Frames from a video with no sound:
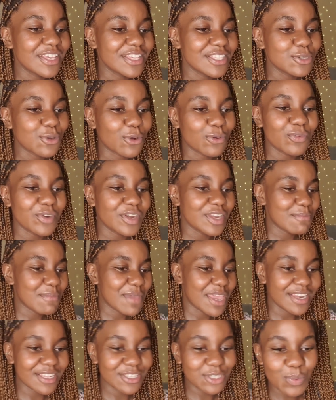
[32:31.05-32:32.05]
it's already
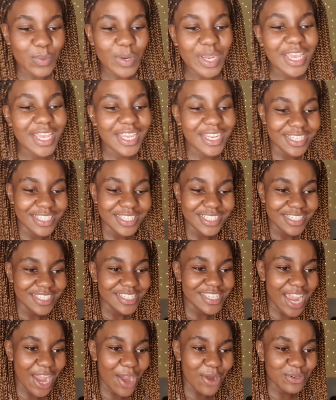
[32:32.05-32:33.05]
made its way
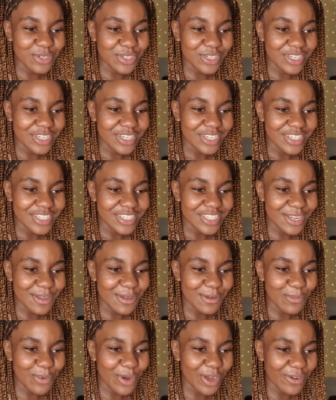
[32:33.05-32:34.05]
down
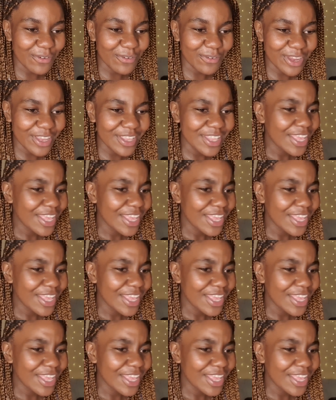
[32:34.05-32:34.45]
to wherever. Yeah,